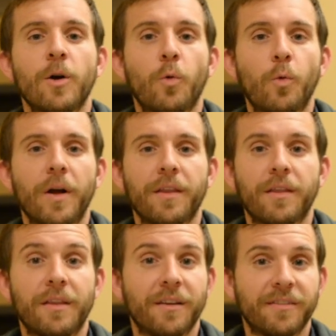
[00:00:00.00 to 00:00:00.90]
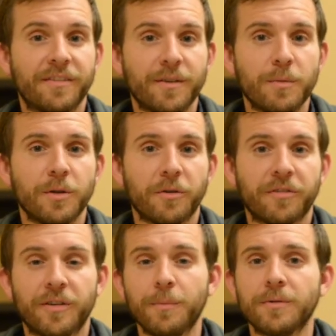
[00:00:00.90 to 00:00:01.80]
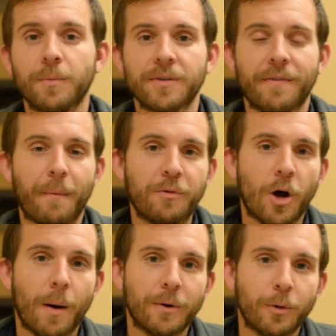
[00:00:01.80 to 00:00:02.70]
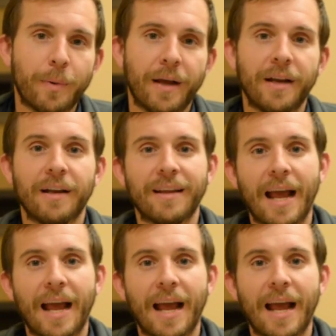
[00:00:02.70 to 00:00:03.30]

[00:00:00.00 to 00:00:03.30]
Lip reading: with the similar symptoms of abdominal pain,